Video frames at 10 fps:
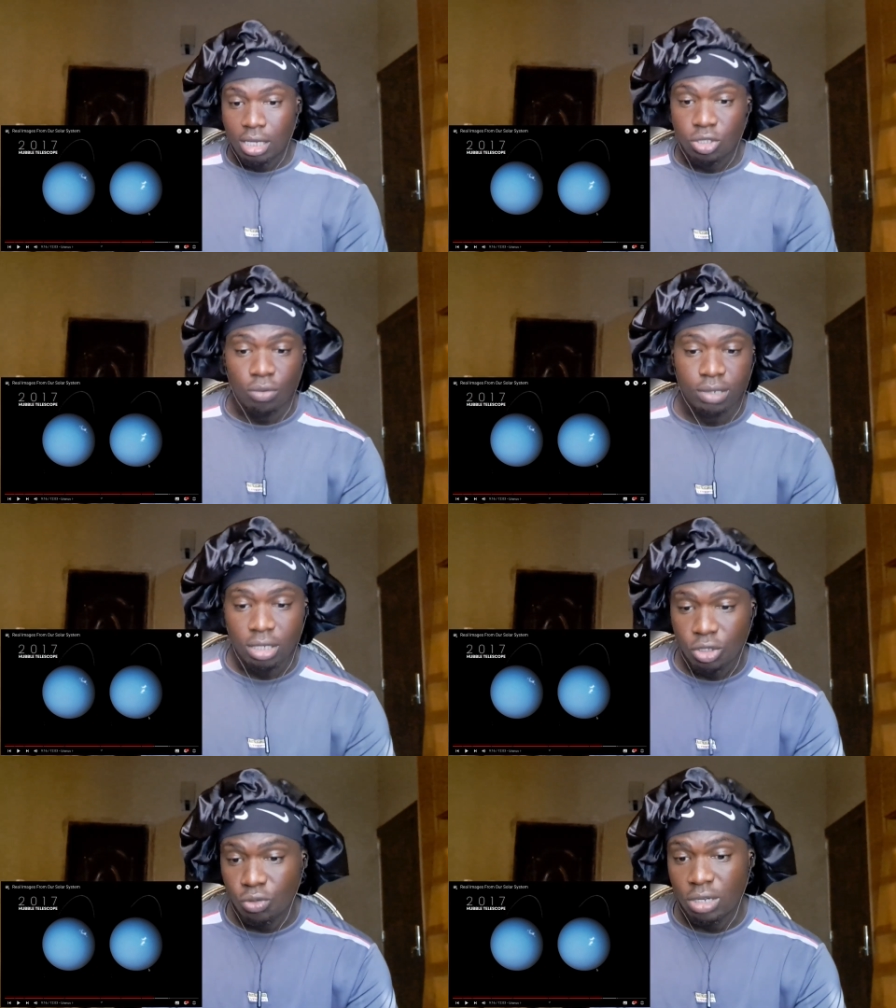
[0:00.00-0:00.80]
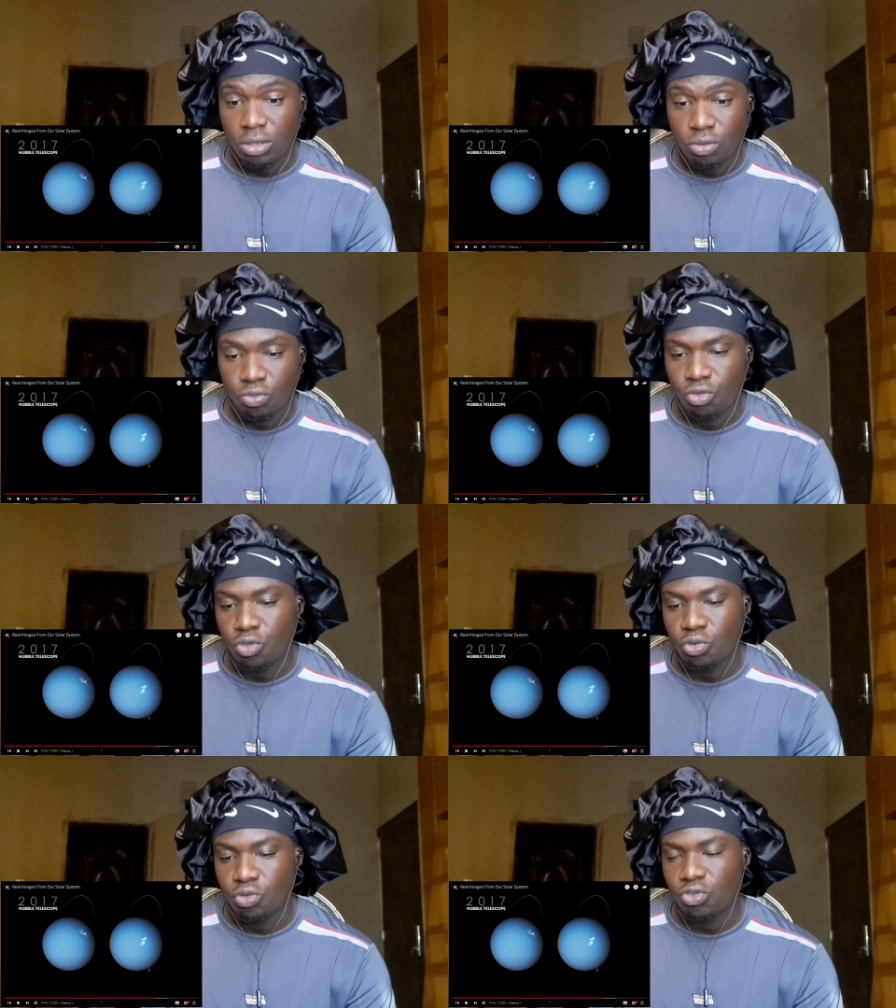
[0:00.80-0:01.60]
Sorry,
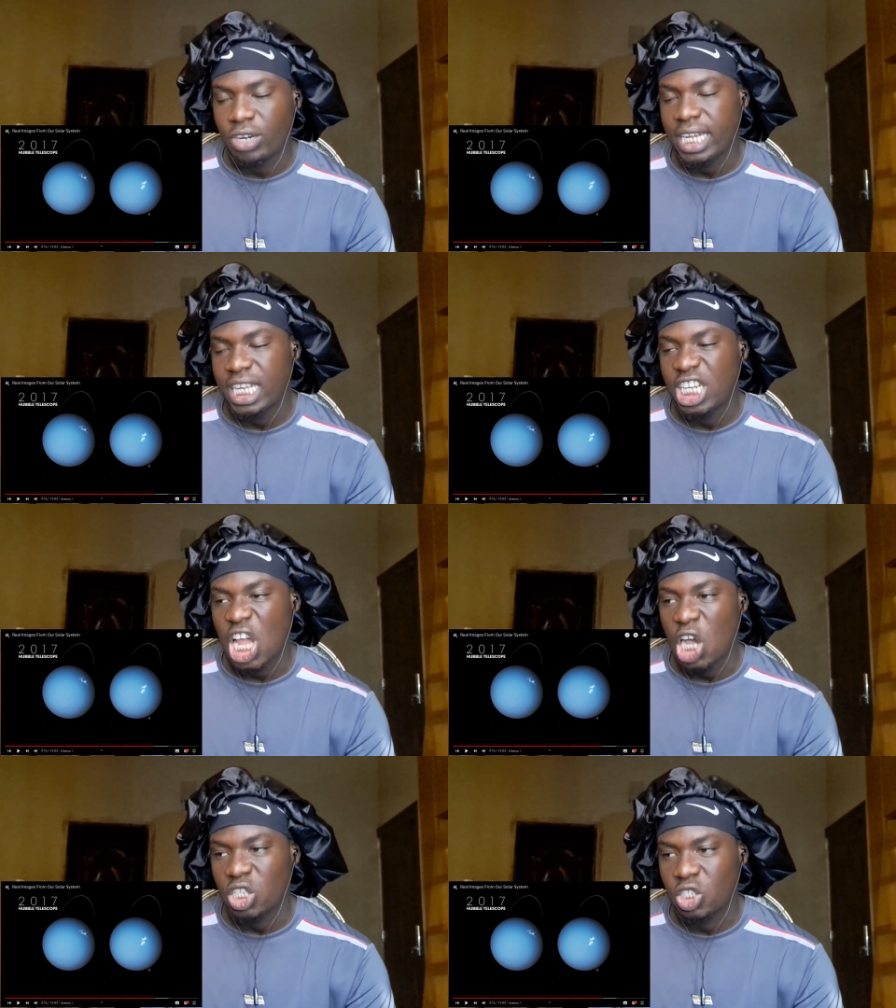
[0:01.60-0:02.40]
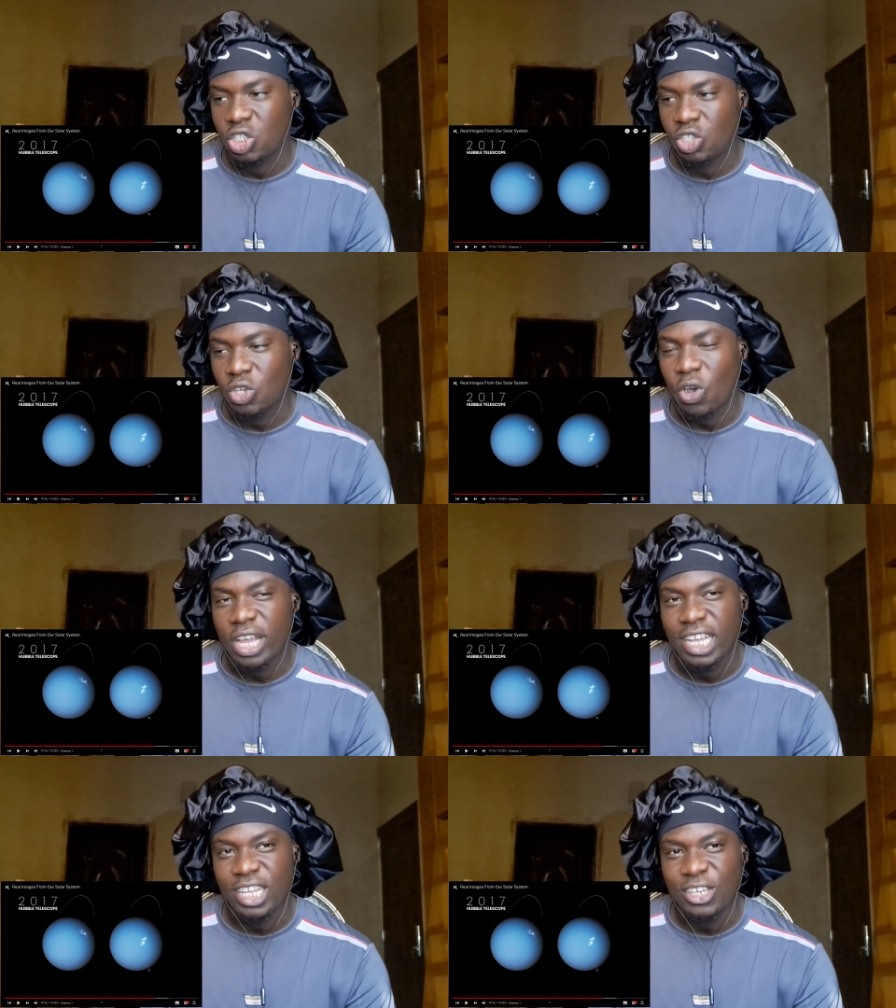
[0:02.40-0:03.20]
Uranus.
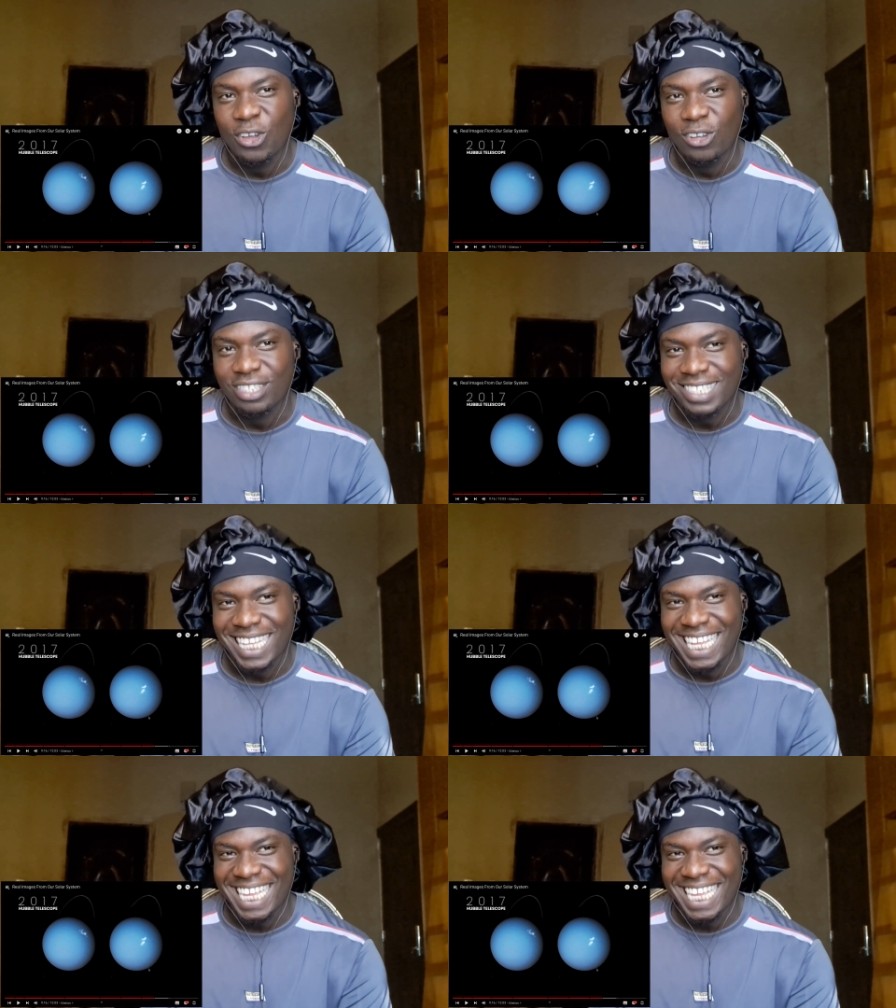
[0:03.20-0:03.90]
Uranus.